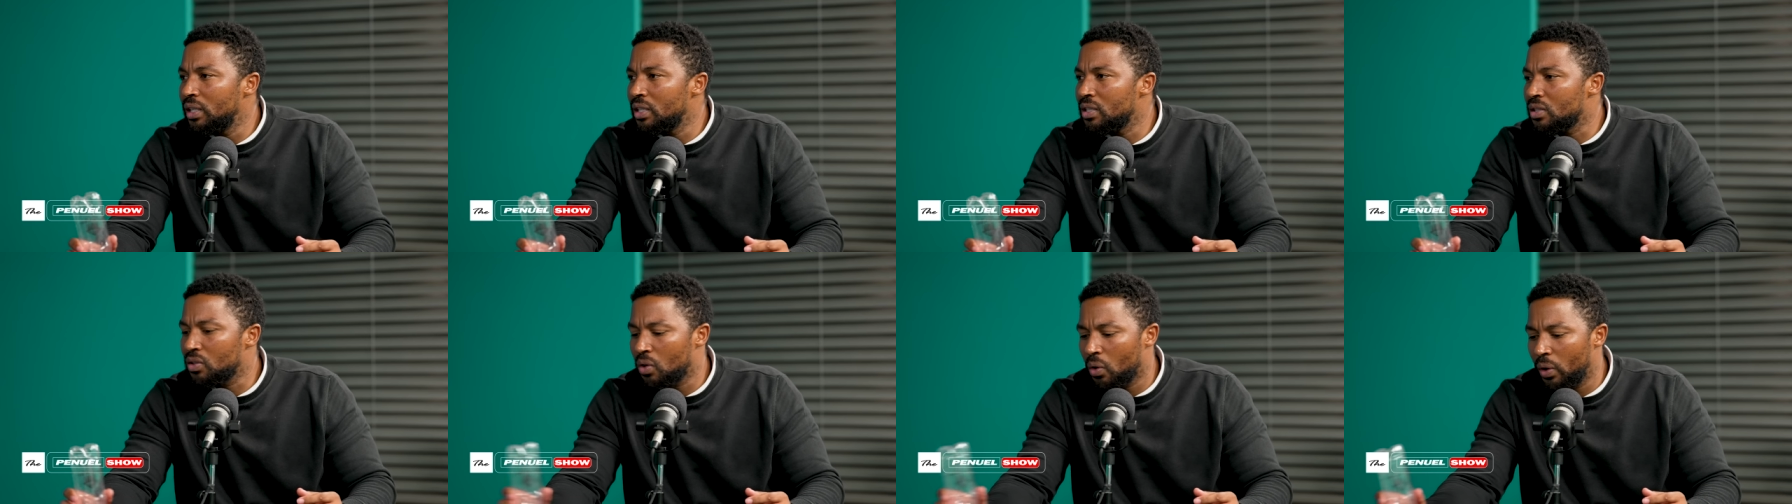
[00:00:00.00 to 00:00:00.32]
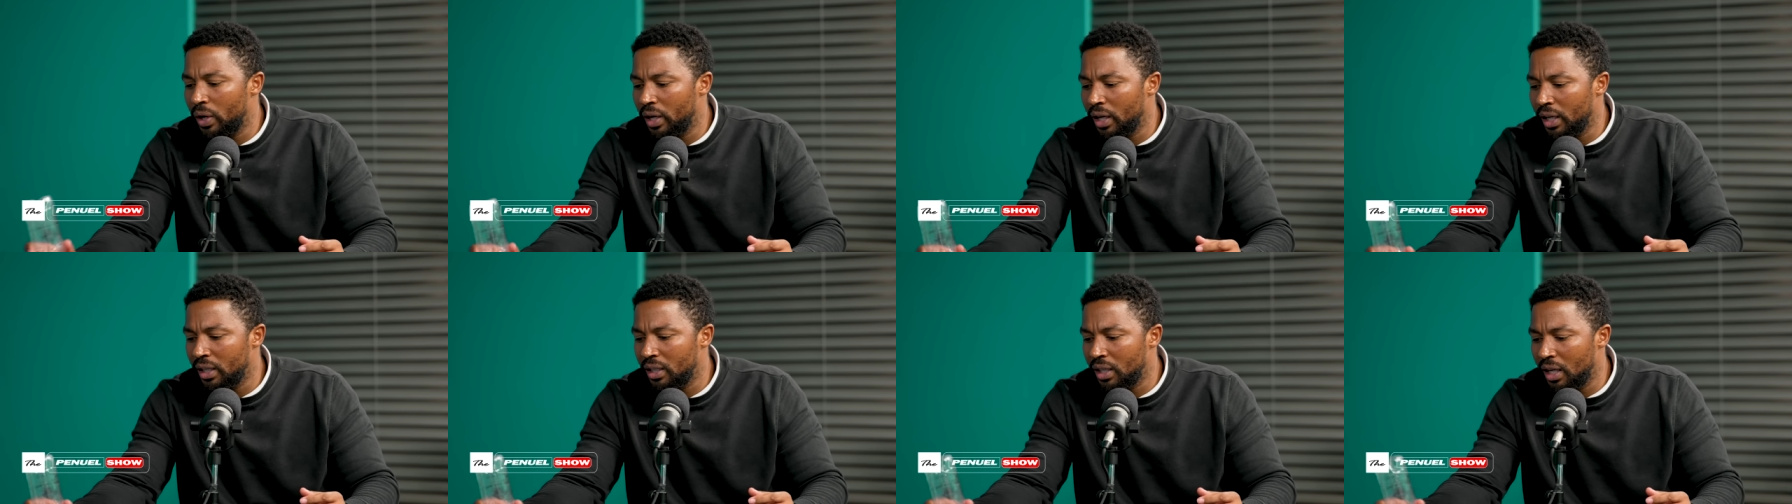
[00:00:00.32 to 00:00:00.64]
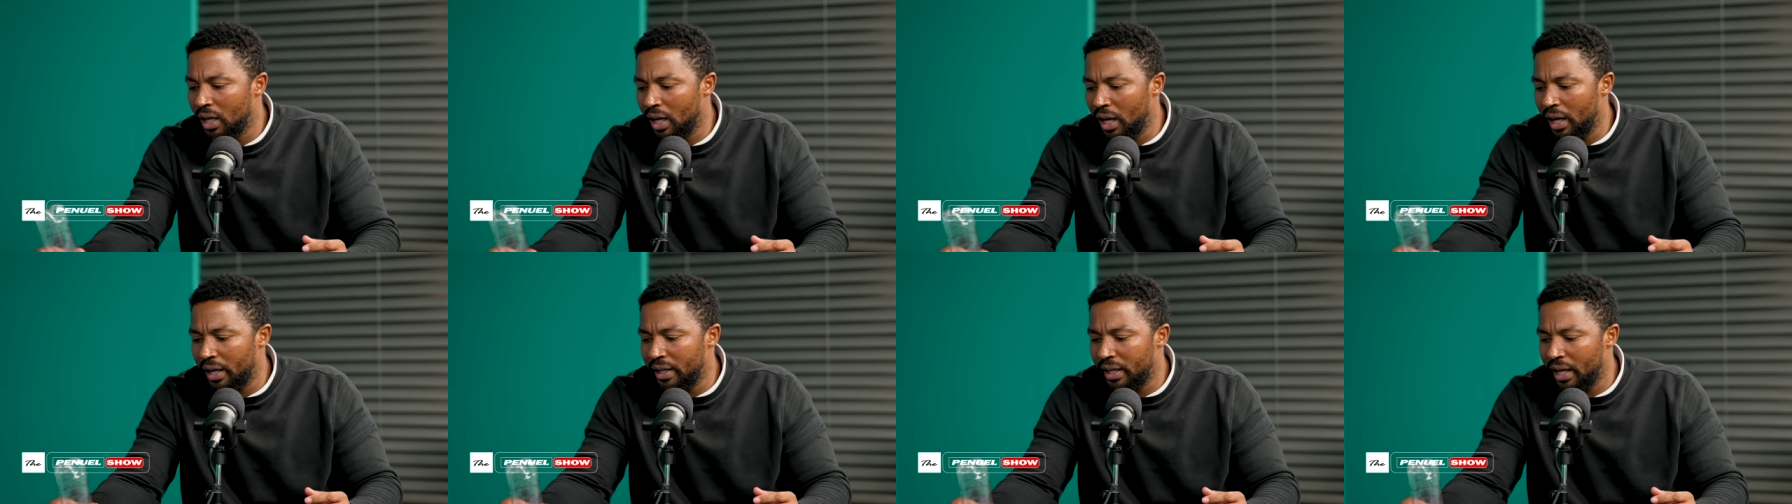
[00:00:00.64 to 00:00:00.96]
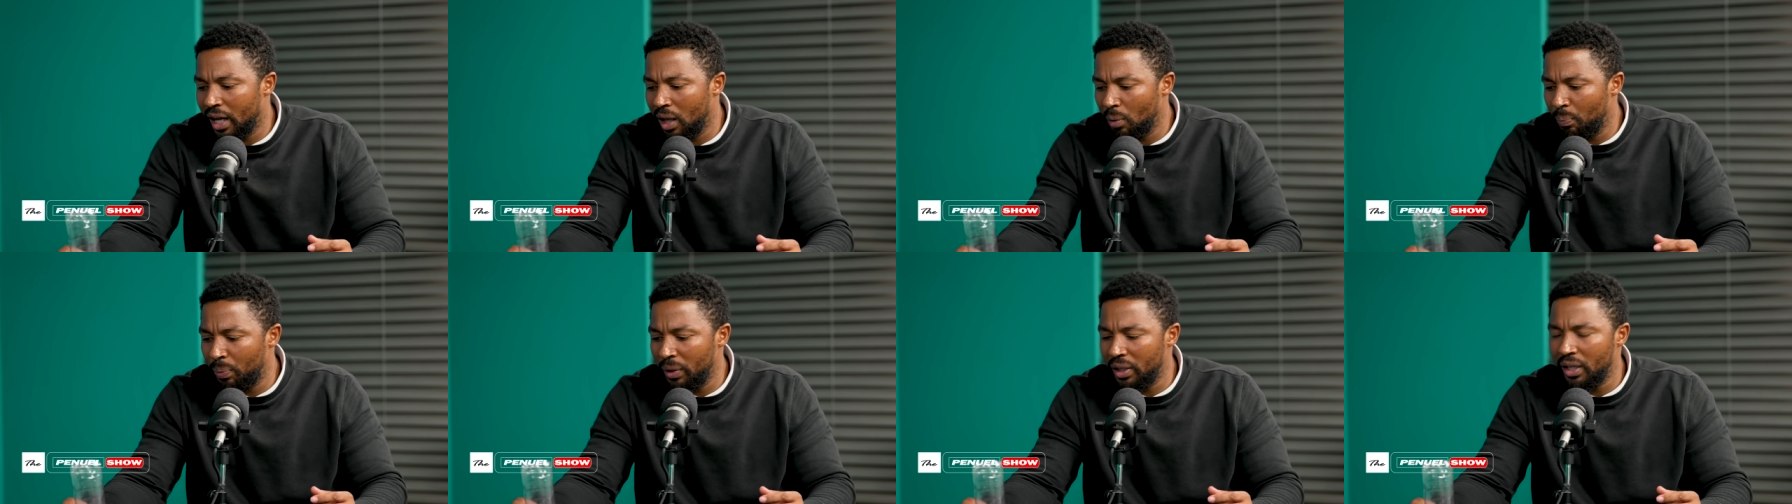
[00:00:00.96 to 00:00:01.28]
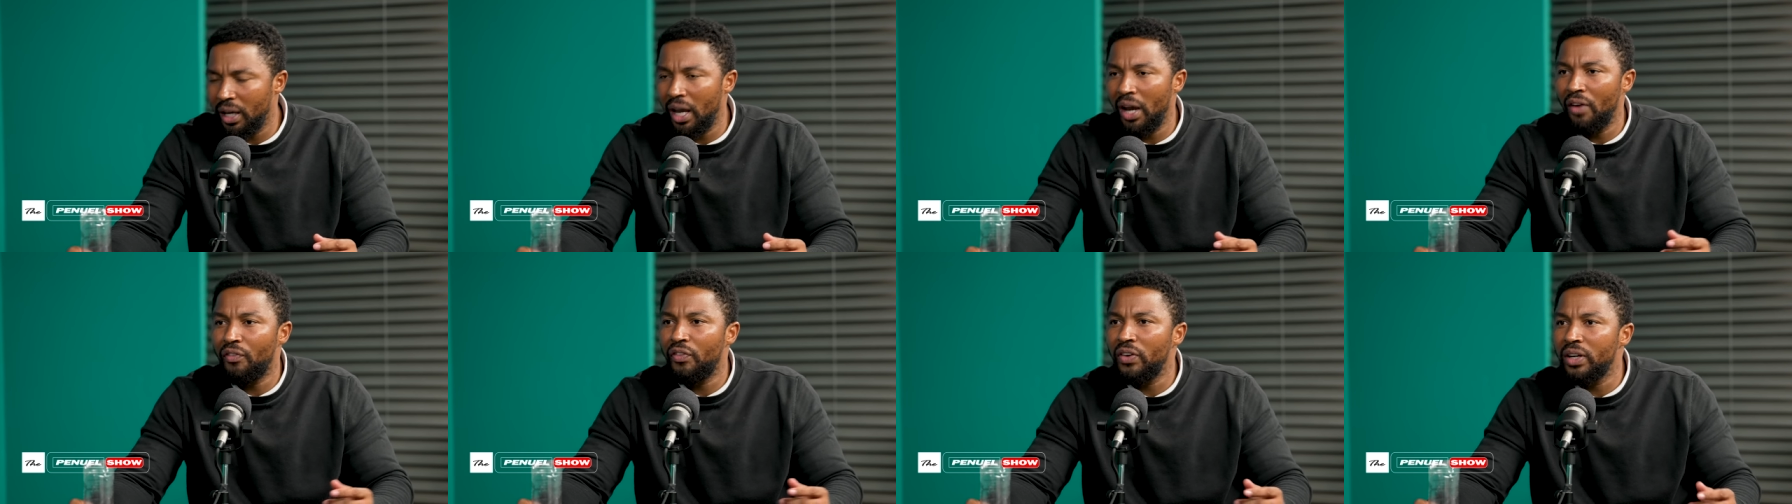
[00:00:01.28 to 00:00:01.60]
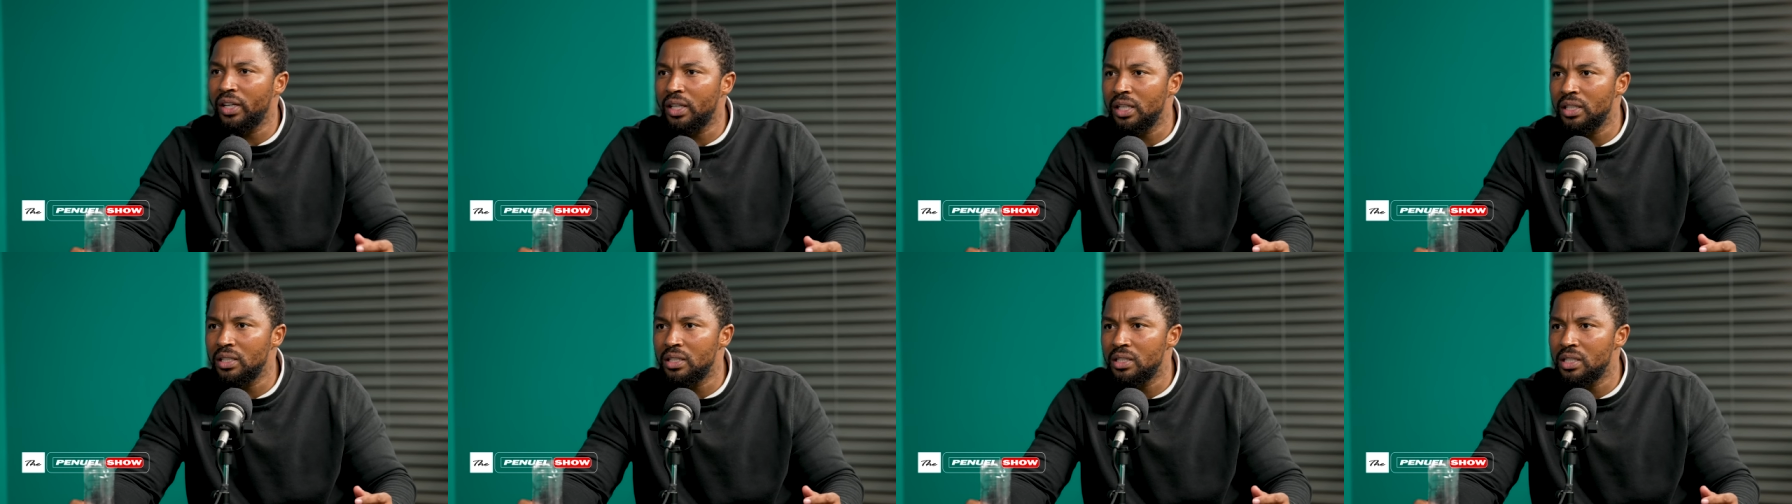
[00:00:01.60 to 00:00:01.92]
is going and helping
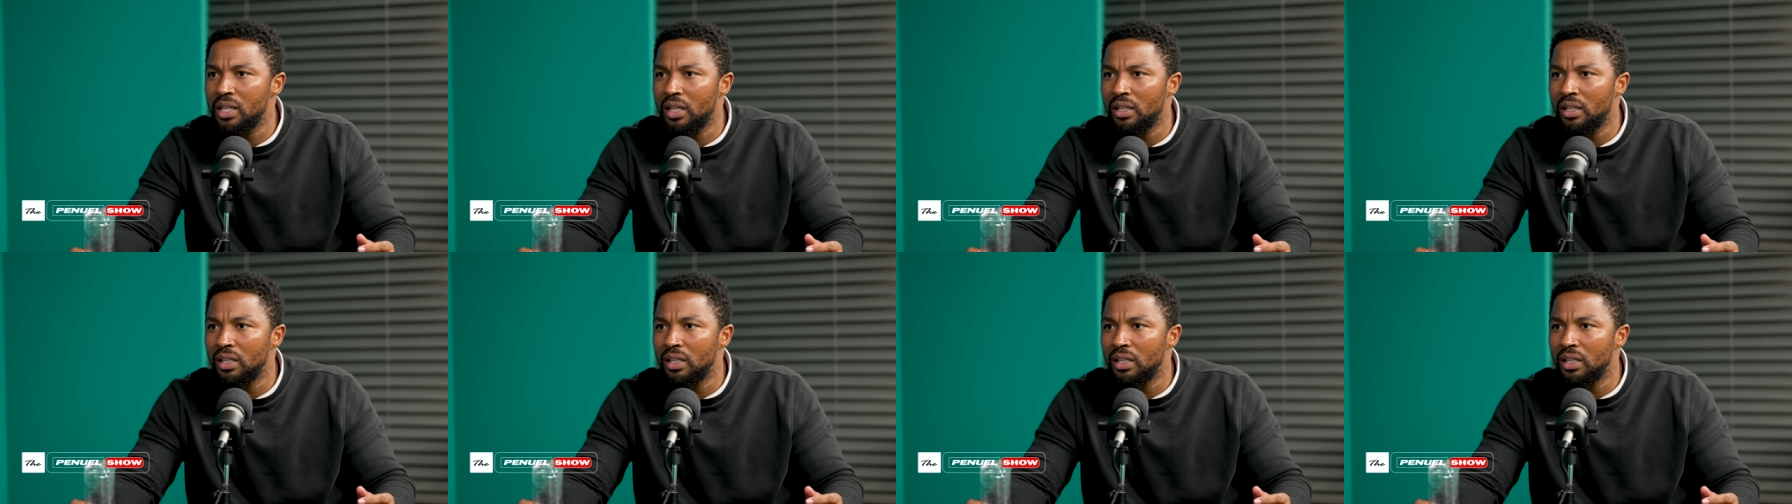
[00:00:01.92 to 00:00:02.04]
Africans